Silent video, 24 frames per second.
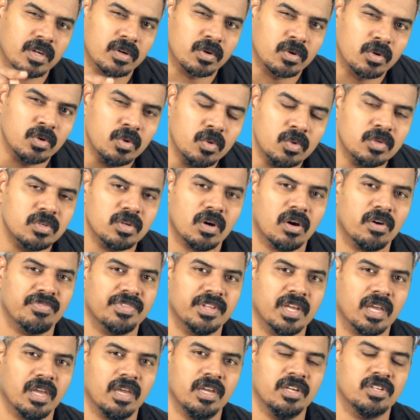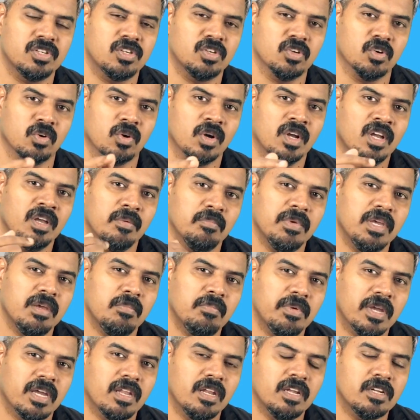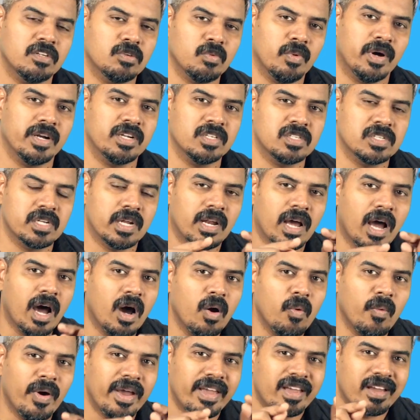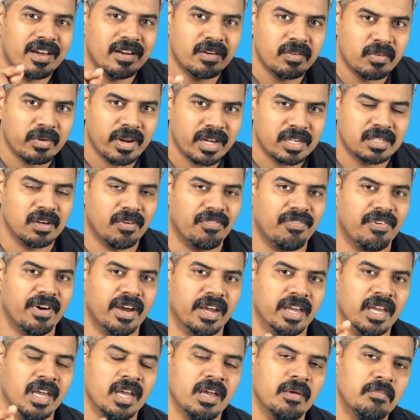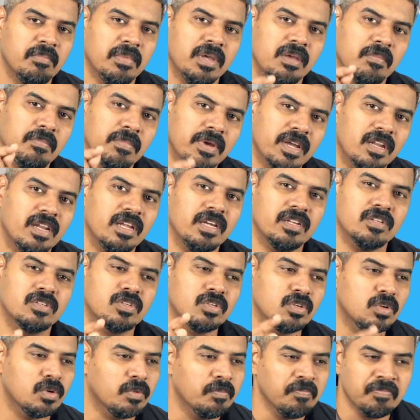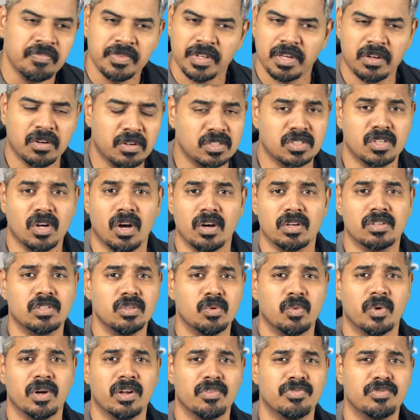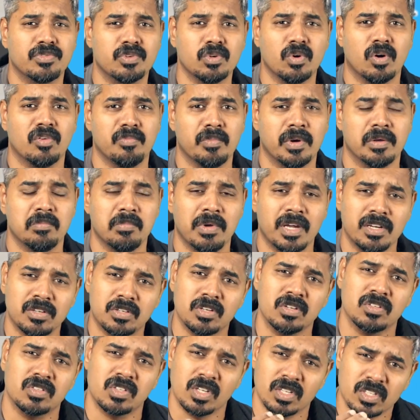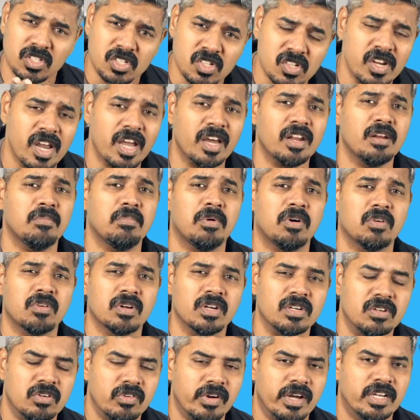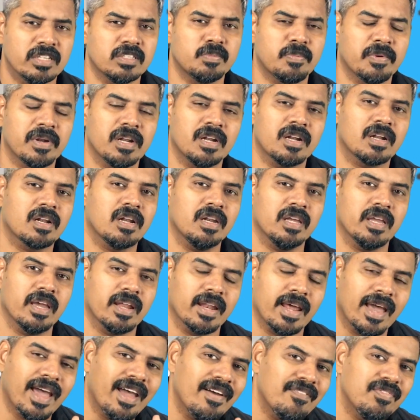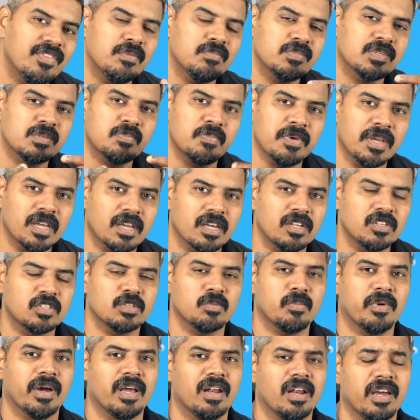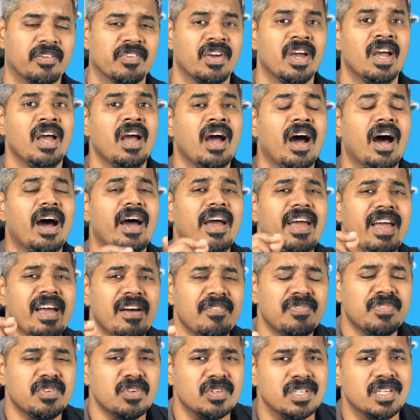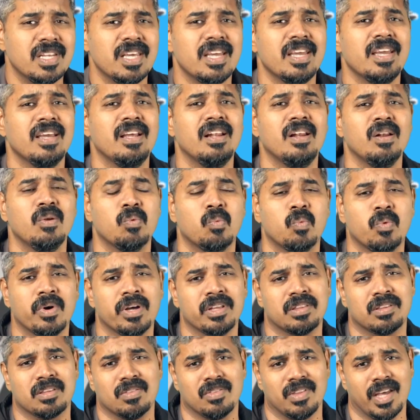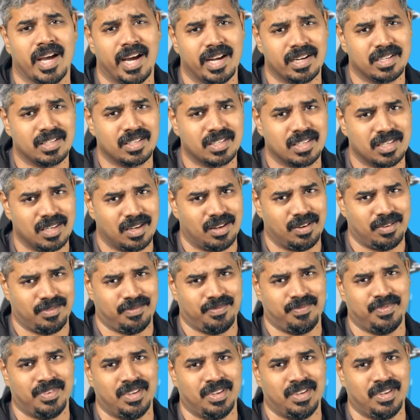the root of the issue. Me beginning to understand how I can rectify. Me beginning to, talk to 1 or 2 of my mentors and share about it transparently and have them speak into my life. I have to deal with that sin.